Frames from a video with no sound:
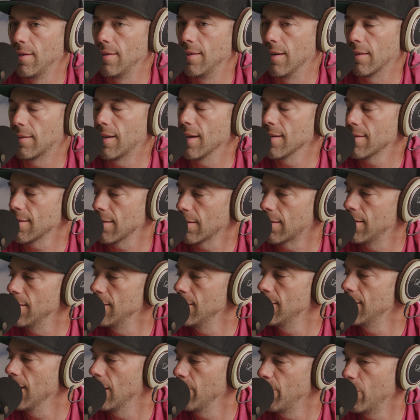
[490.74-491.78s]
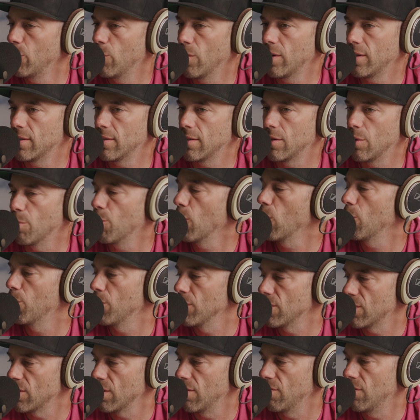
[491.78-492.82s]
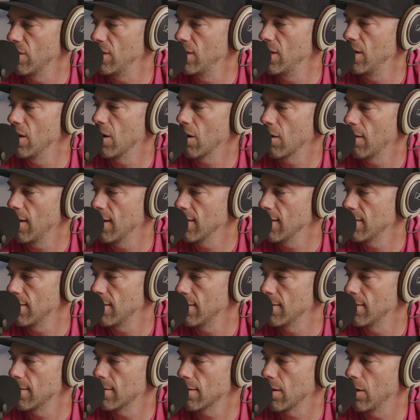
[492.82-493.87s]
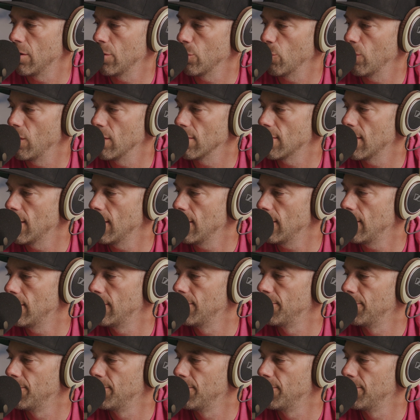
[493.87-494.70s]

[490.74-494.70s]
Now, Kesler, could you tell me what the purpose of the DRS is on the rear tail?